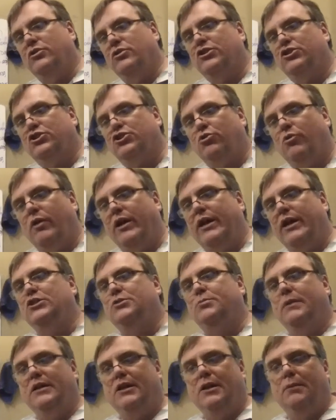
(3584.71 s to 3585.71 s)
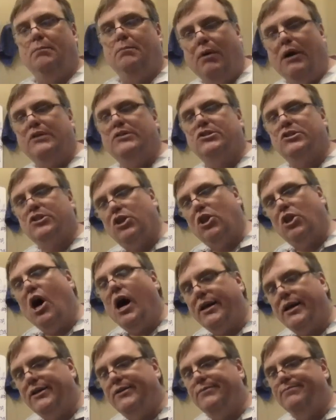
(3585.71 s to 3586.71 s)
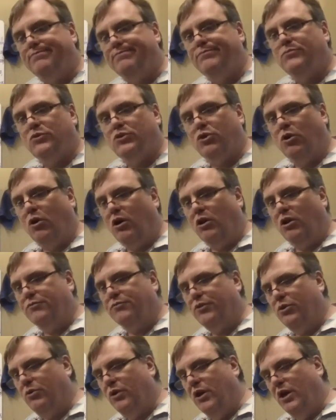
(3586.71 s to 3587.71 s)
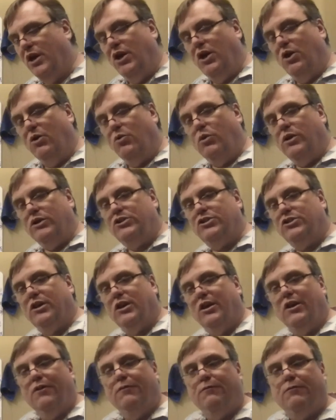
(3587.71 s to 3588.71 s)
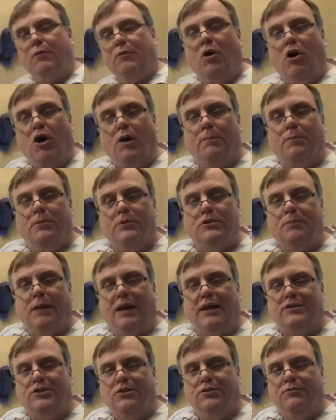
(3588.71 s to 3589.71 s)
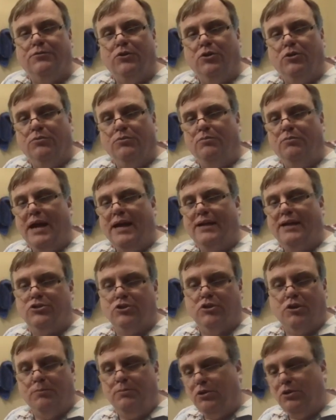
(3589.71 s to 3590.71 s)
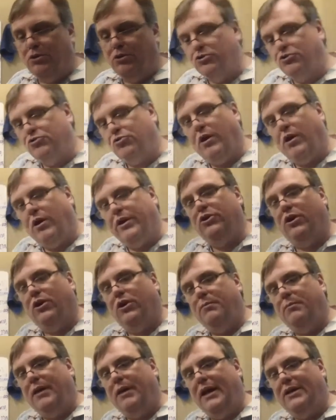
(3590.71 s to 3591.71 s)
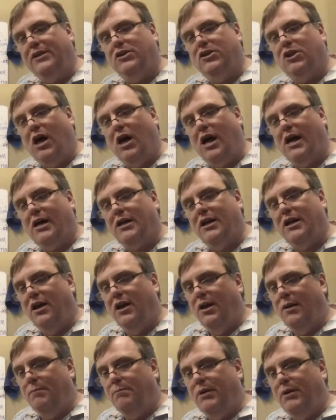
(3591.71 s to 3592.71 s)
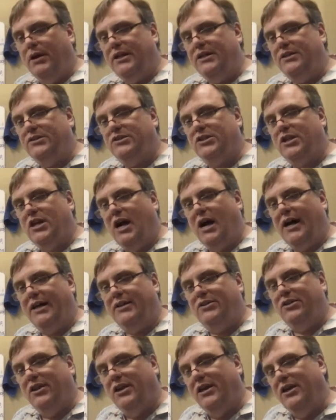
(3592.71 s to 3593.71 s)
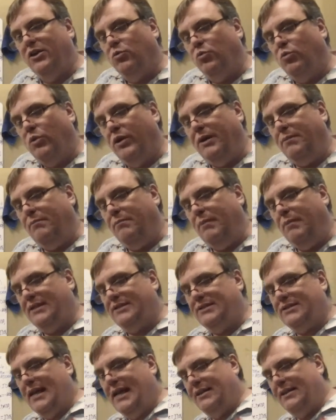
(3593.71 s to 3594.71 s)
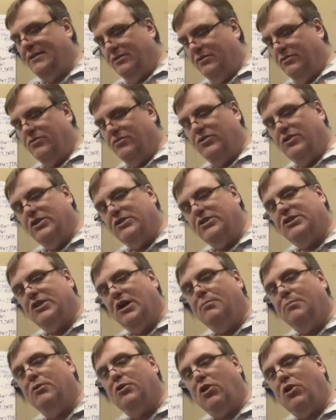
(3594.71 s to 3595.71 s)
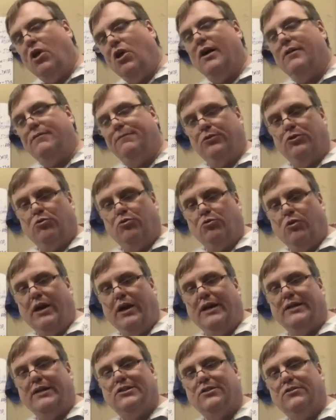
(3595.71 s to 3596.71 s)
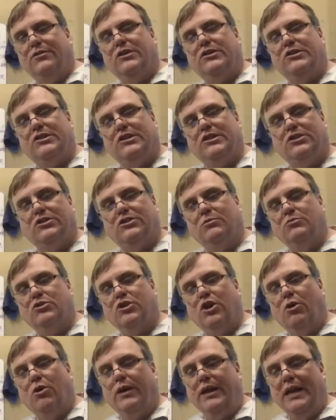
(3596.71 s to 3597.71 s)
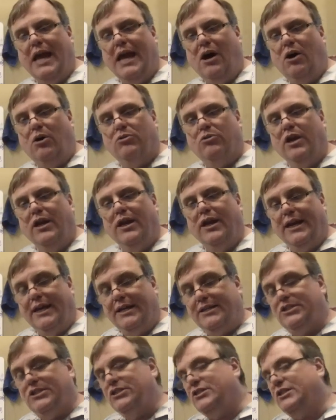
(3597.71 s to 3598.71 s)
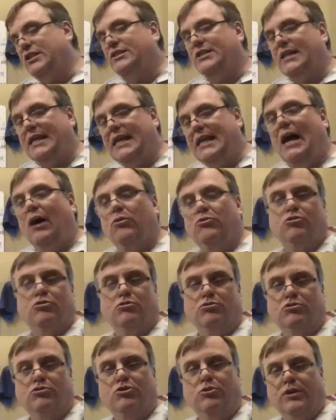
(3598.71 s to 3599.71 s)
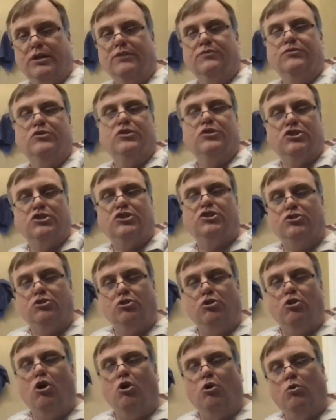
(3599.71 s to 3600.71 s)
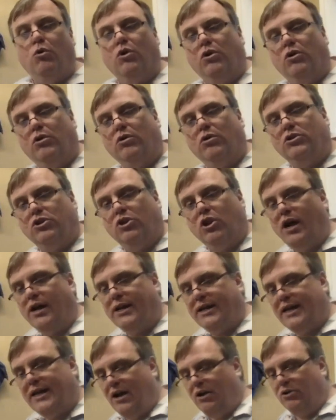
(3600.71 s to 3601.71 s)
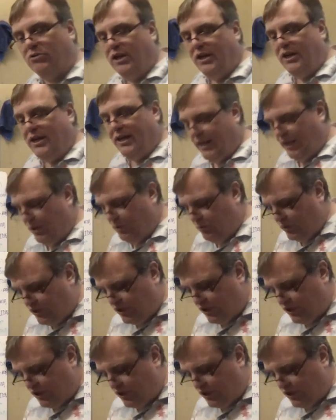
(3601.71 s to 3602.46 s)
transmitted bus clock to all of you, which from our perspective, your master computer is running on a main clock, but it's got, when it makes that the sub clock for the rest of the systems going out, it just does a counter, so it gives a slower clock out. It would just